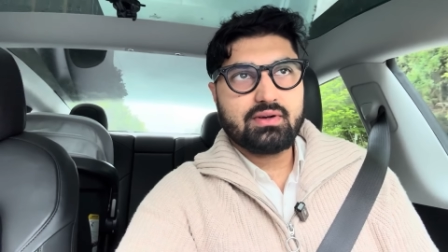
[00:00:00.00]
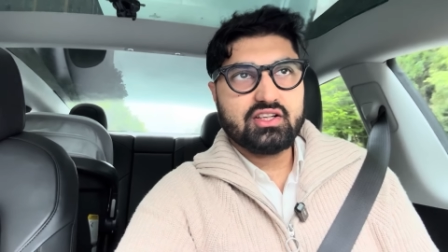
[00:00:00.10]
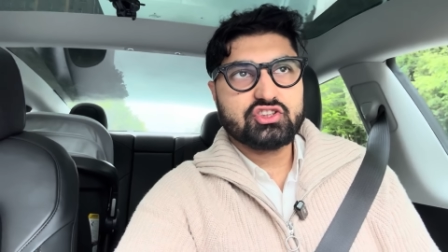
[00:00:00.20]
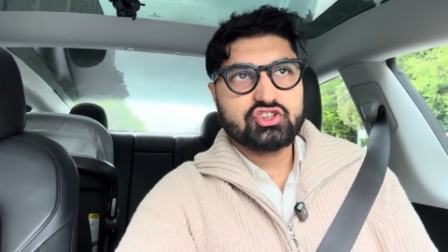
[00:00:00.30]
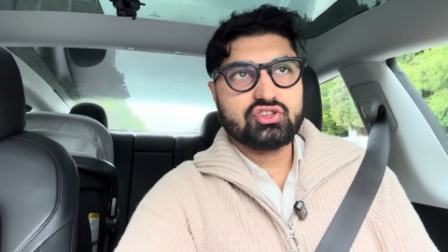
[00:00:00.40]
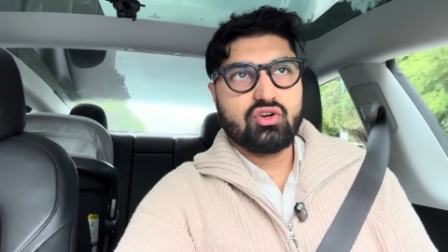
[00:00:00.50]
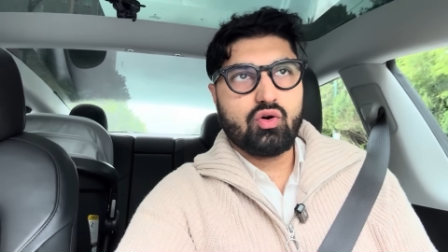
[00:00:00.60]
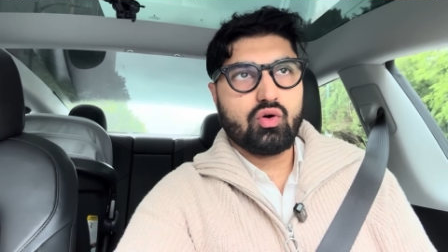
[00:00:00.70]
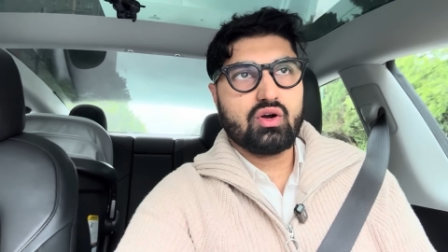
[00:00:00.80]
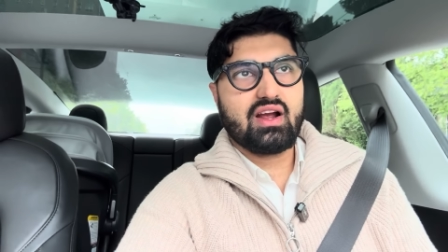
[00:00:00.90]
much,
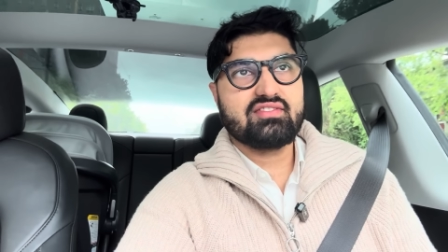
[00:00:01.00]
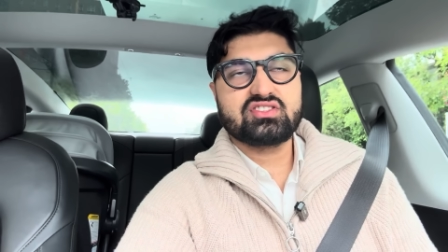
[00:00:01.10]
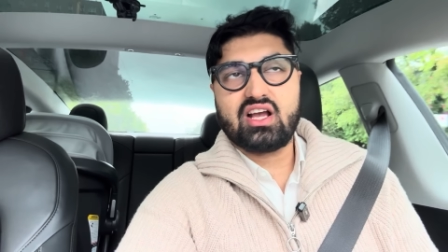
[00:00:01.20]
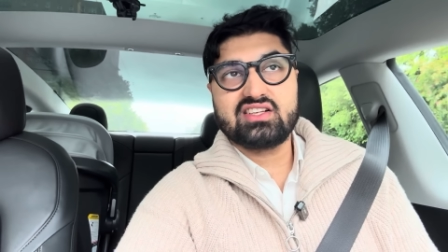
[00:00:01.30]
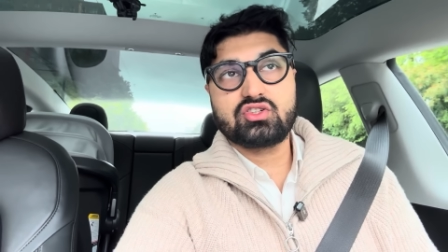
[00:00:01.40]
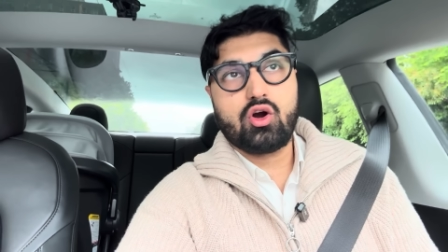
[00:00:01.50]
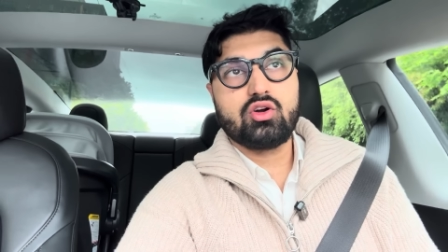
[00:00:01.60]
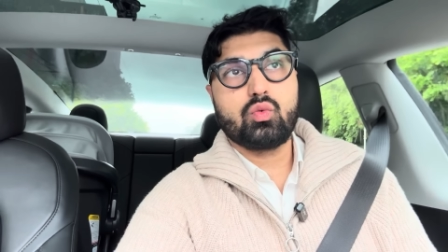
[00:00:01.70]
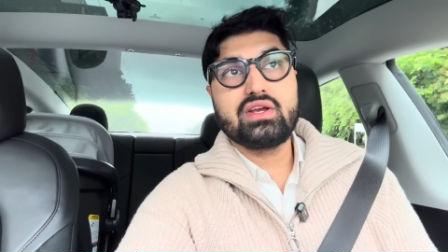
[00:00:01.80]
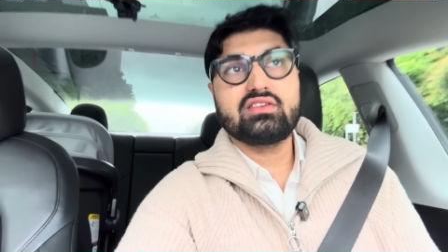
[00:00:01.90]
or has
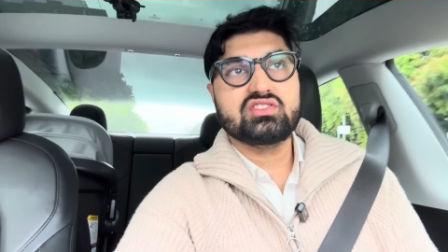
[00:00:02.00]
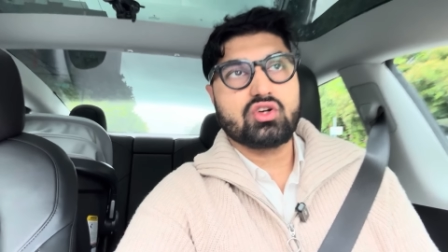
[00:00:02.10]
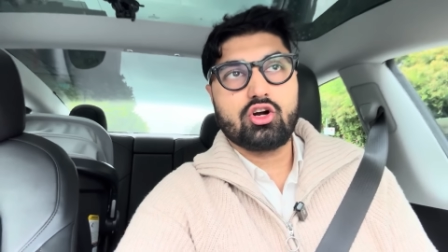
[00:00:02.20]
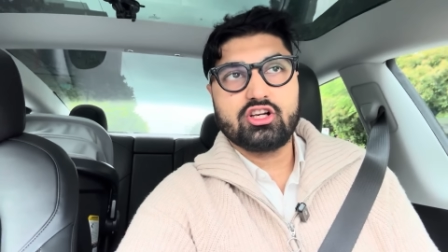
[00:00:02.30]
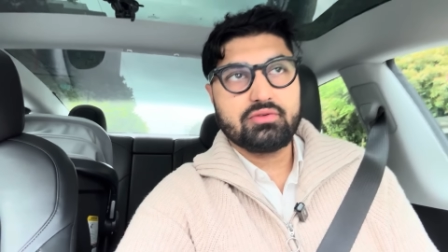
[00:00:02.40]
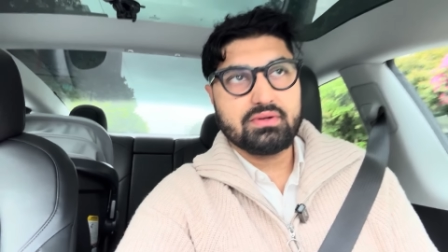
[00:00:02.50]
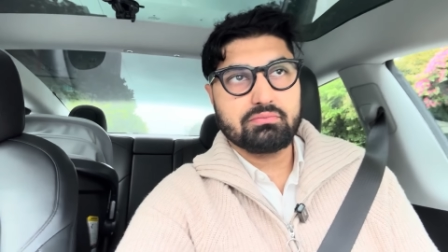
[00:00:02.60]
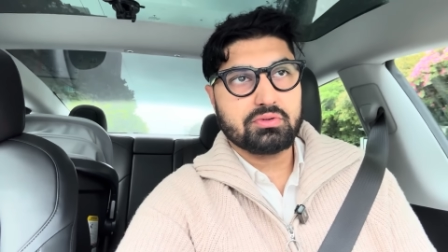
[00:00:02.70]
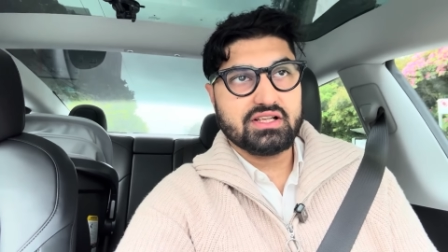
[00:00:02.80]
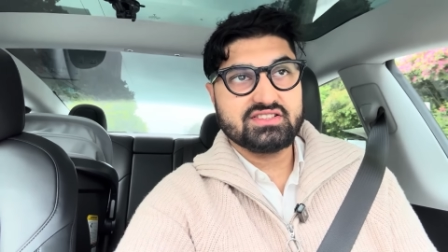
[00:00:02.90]
car weakness already been
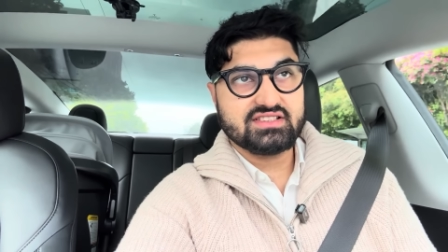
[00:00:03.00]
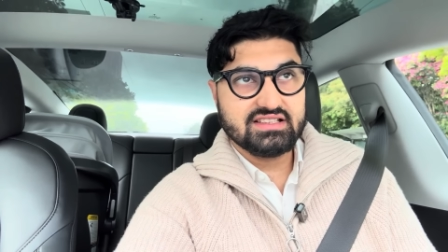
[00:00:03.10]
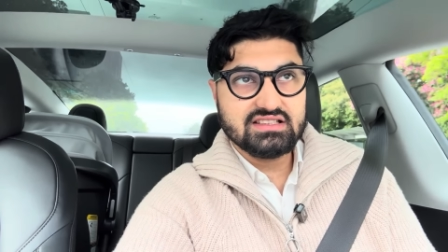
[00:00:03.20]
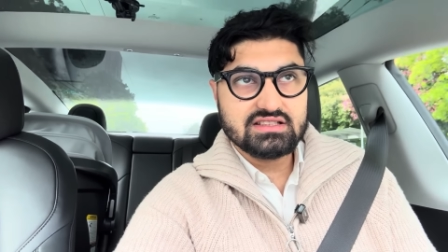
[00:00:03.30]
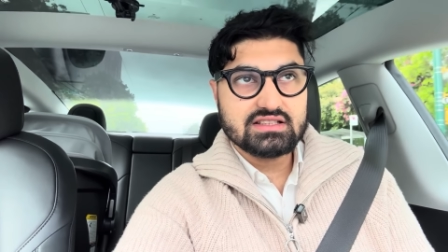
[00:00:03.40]
priced in?